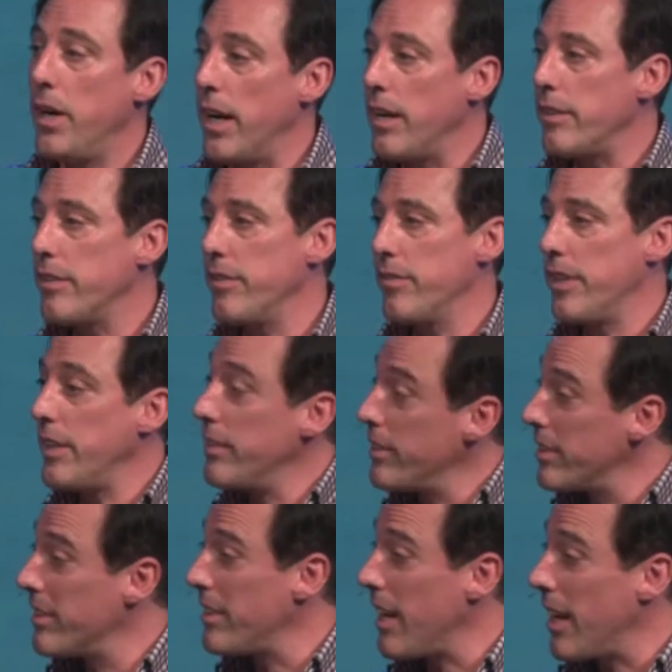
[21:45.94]
But they
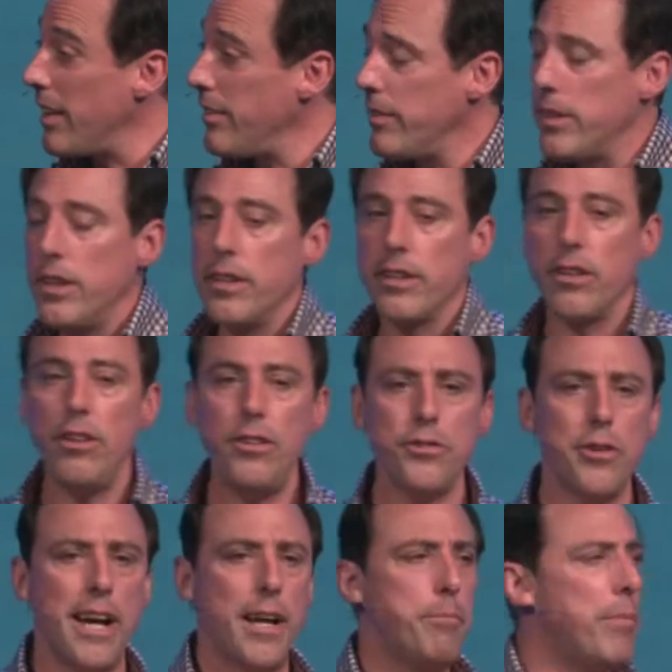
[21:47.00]
did then. They
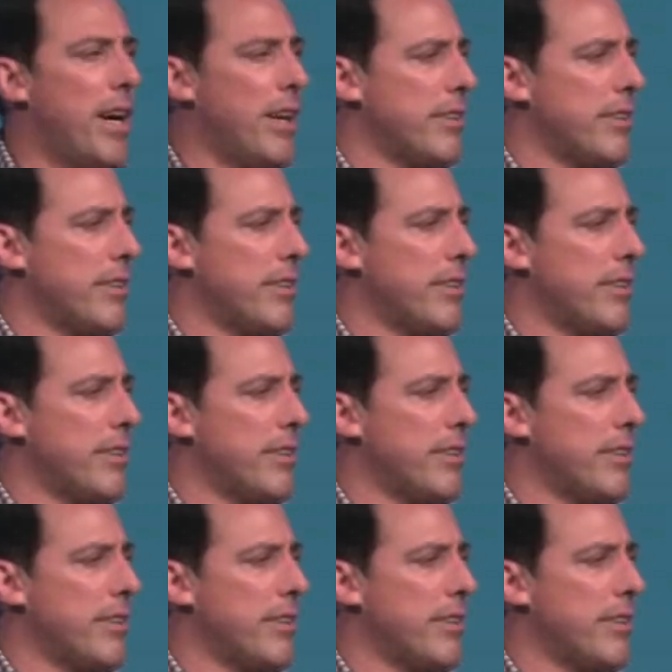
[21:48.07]
also had